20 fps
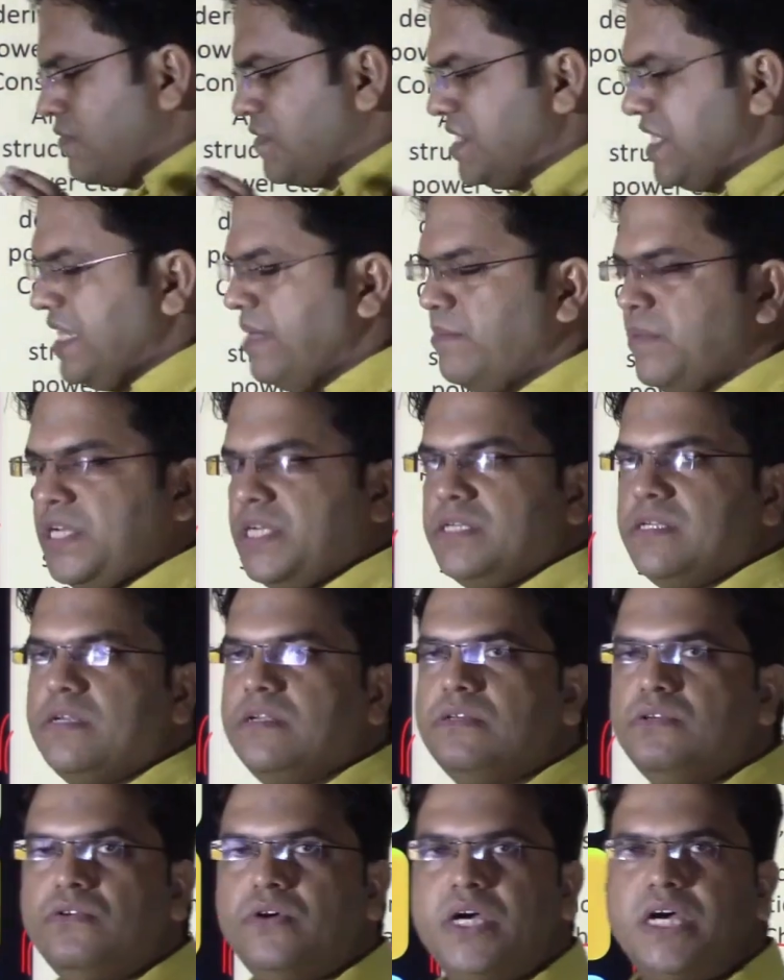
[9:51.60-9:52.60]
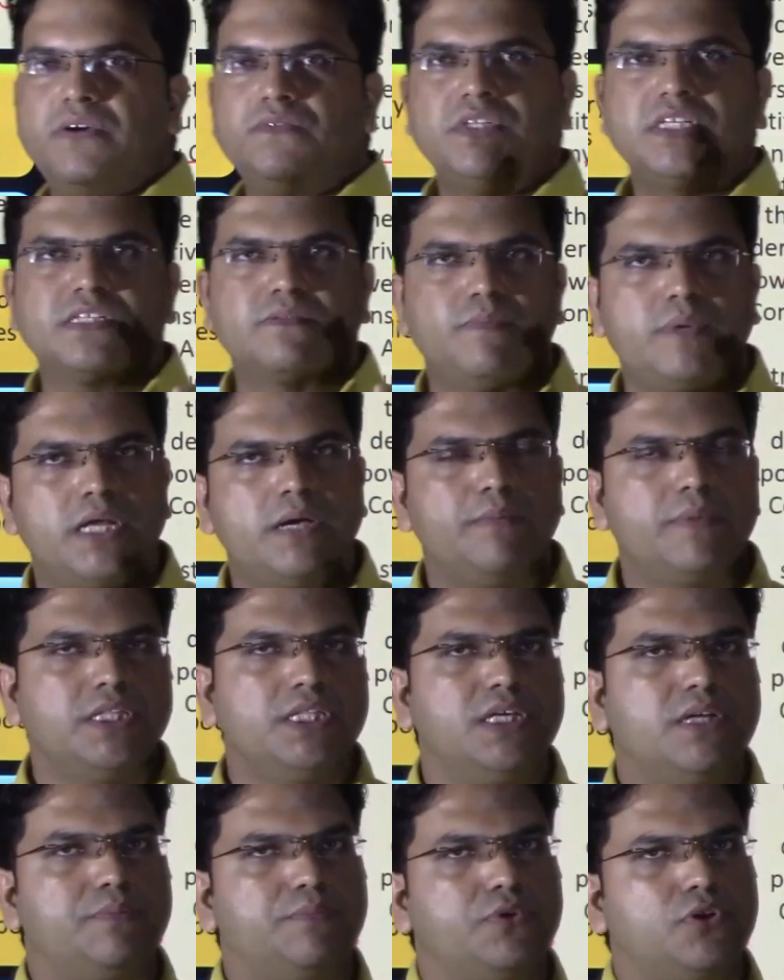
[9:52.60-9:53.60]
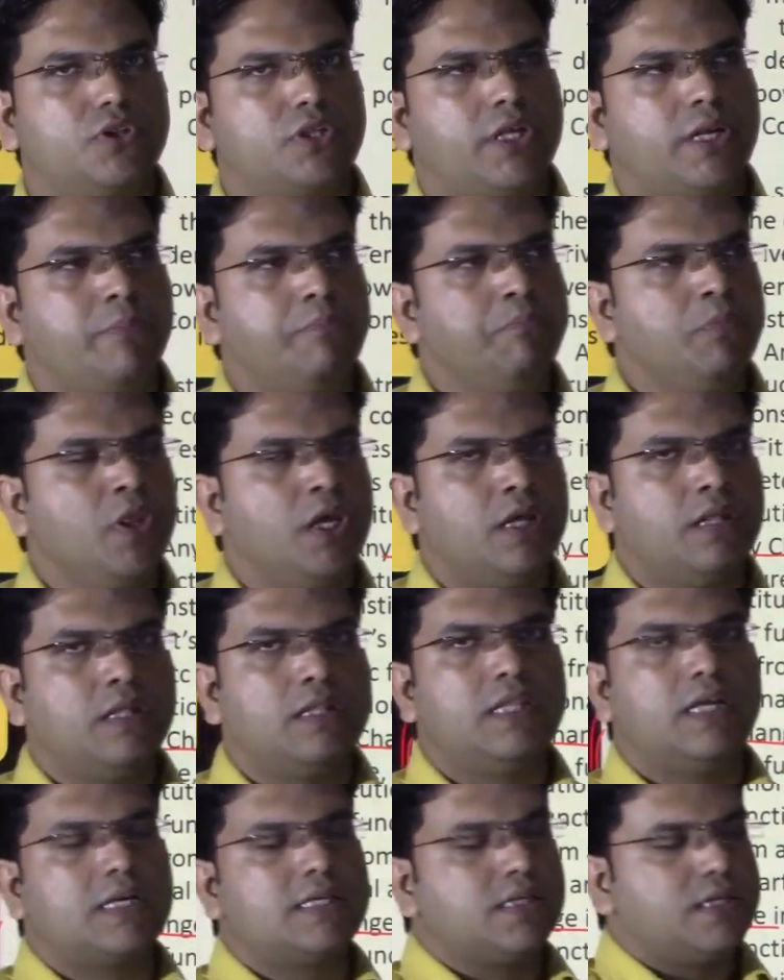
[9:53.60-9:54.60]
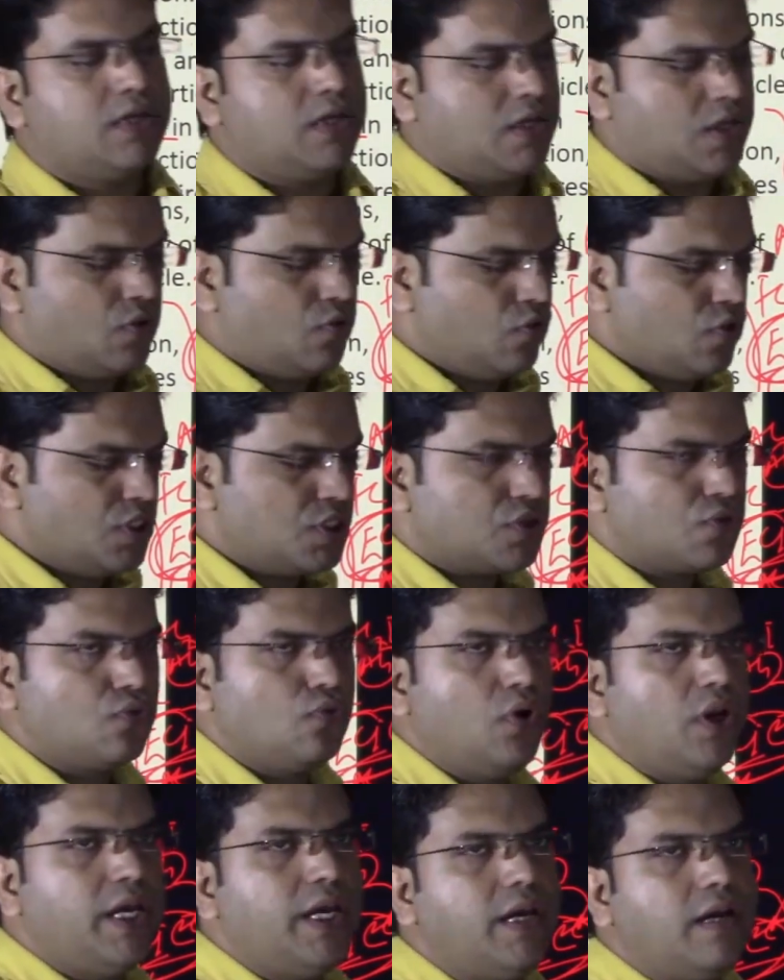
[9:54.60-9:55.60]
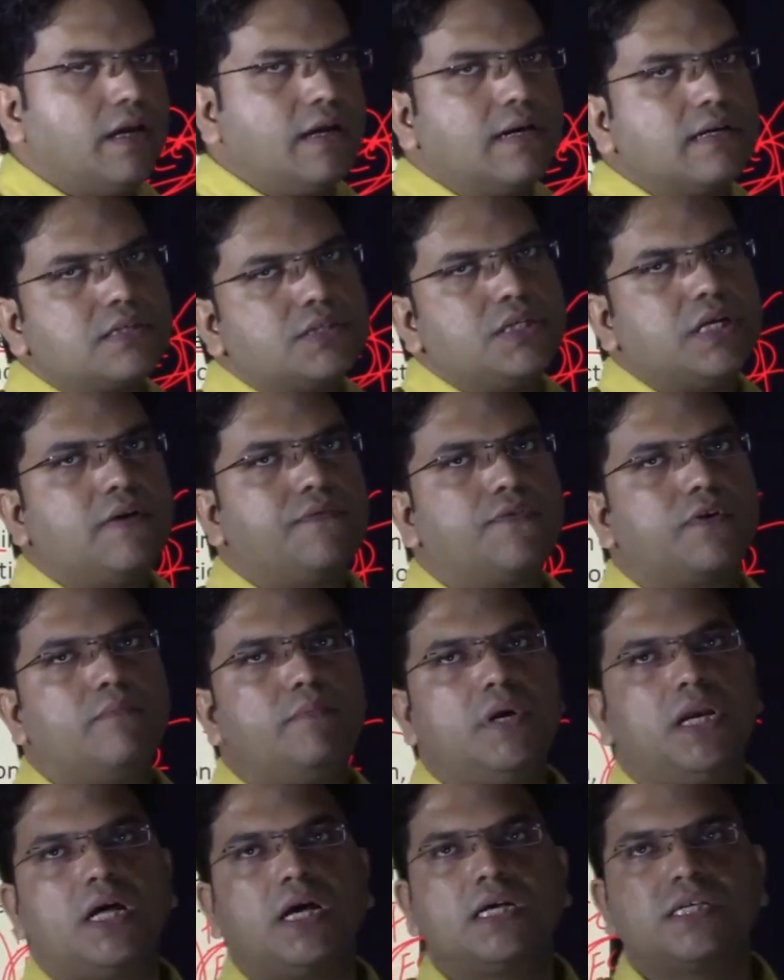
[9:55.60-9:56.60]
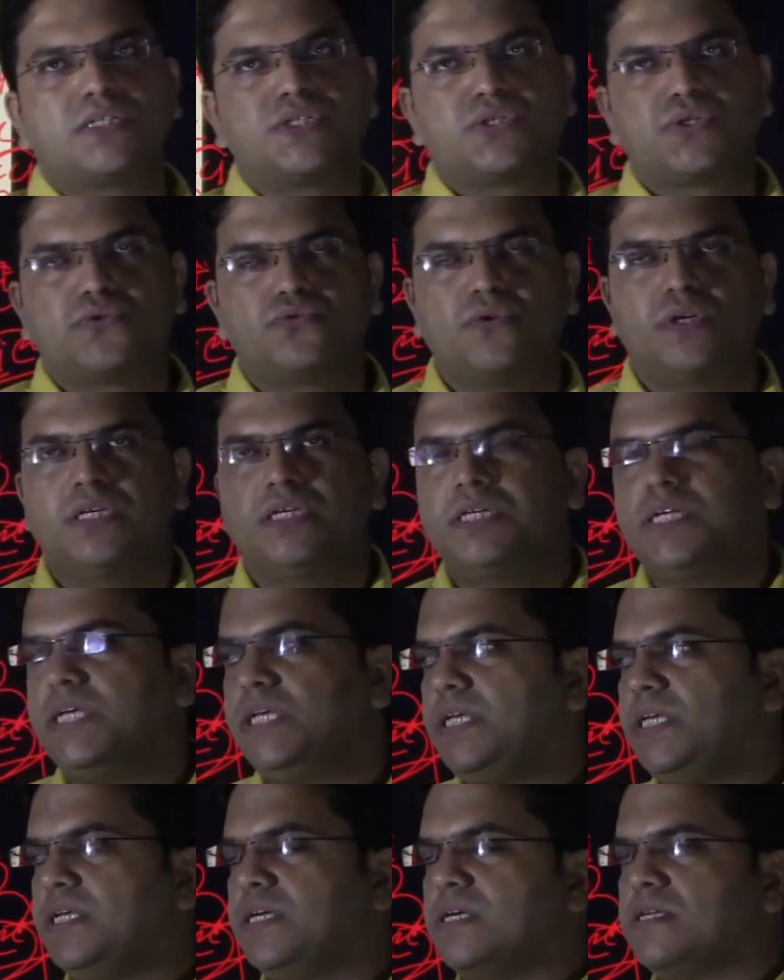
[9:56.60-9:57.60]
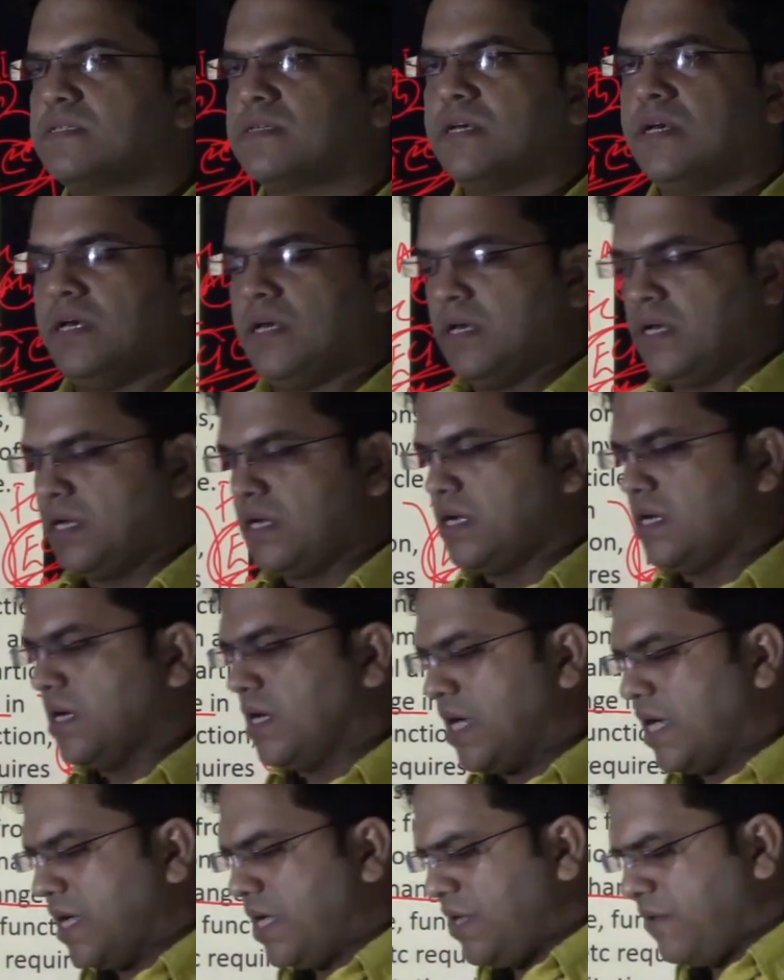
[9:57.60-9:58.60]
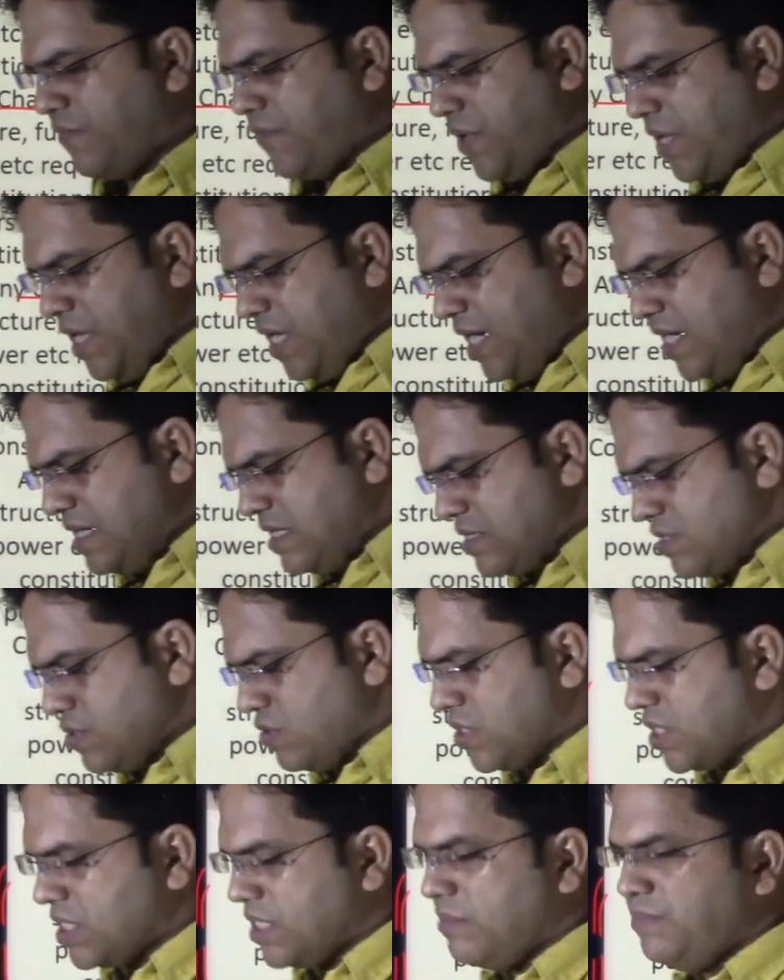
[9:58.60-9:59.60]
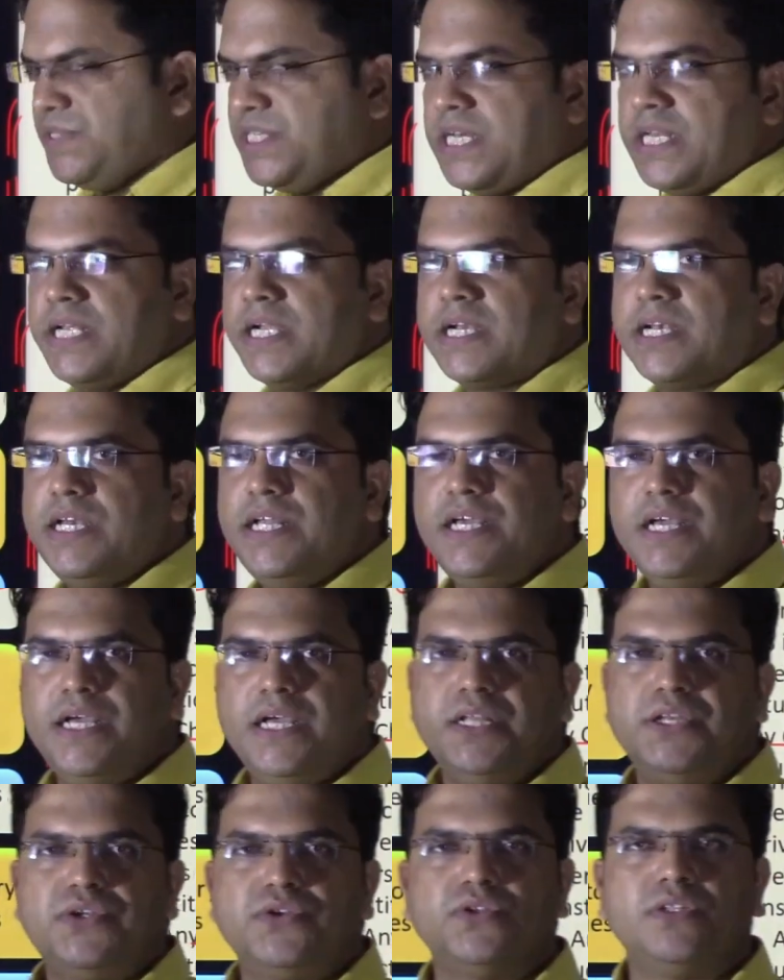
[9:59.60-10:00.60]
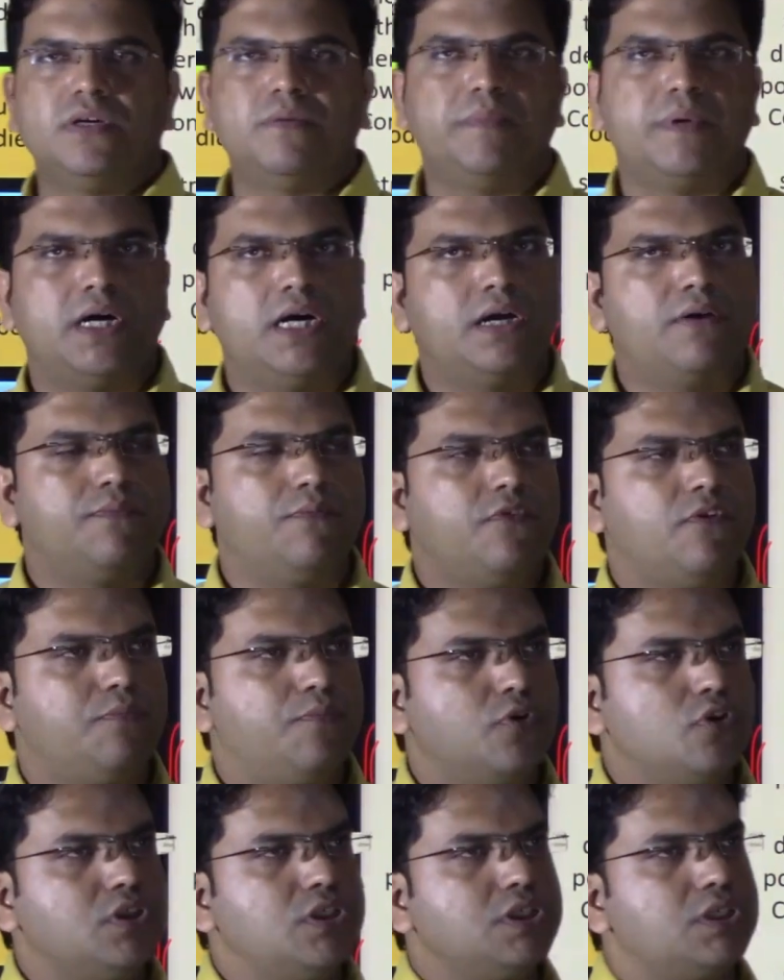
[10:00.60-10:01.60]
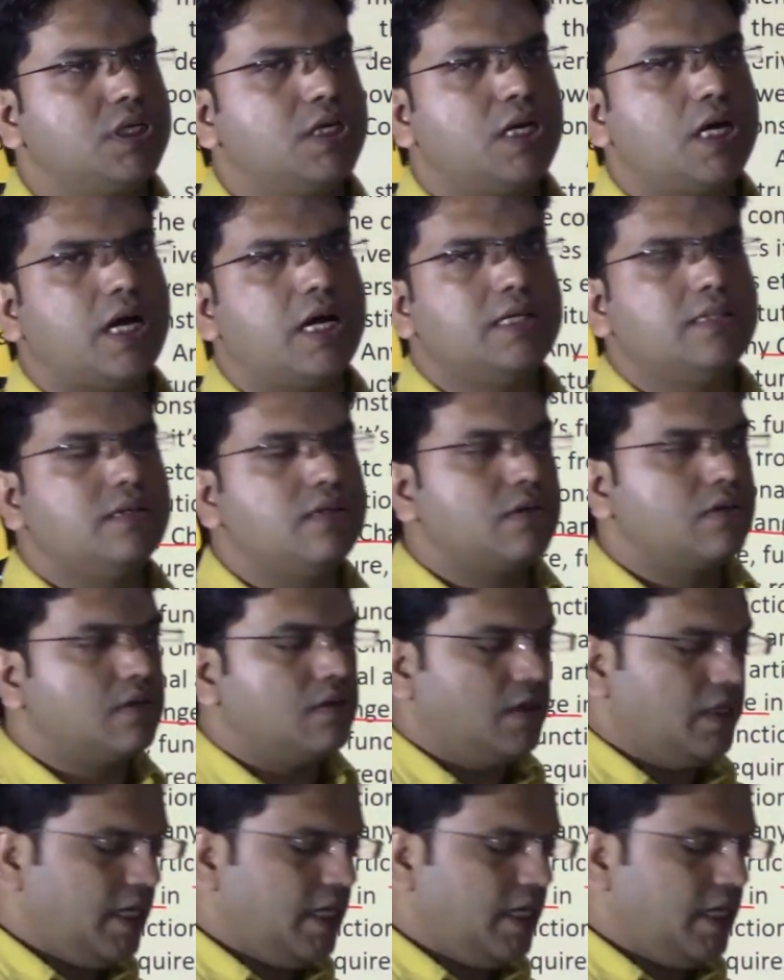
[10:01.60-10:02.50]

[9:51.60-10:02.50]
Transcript: of same leader. You have this Vladimir Putin that uh, who is ruling Russia from last twenty years. Uh, if he does not come directly into the powerful position, either